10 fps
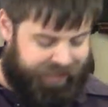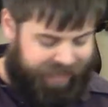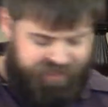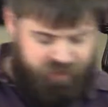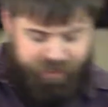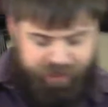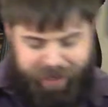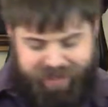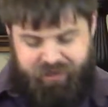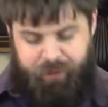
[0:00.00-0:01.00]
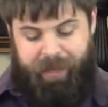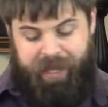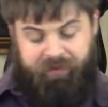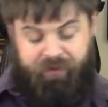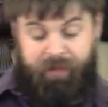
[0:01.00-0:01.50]
And next week, Pastor
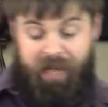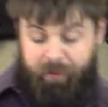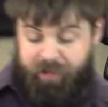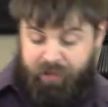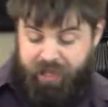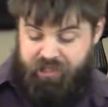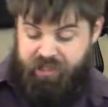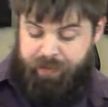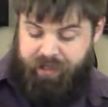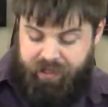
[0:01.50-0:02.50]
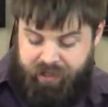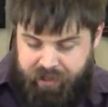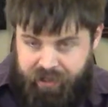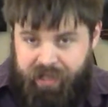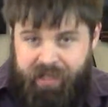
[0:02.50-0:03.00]
Ben from Menominee will actually be
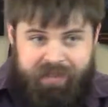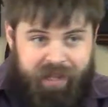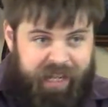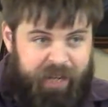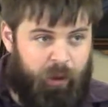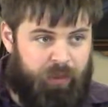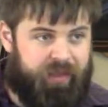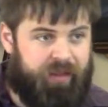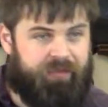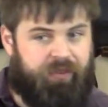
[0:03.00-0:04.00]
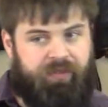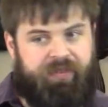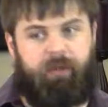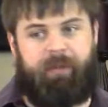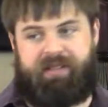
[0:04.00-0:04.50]
here talking about the
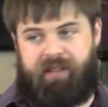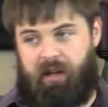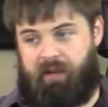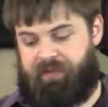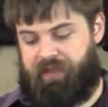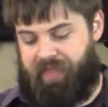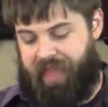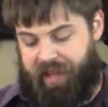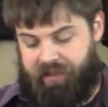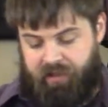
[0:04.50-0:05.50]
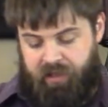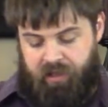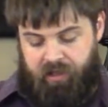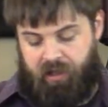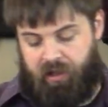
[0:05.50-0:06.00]
fulfillment of that
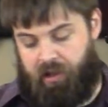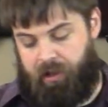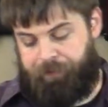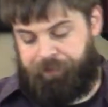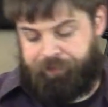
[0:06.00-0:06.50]
call.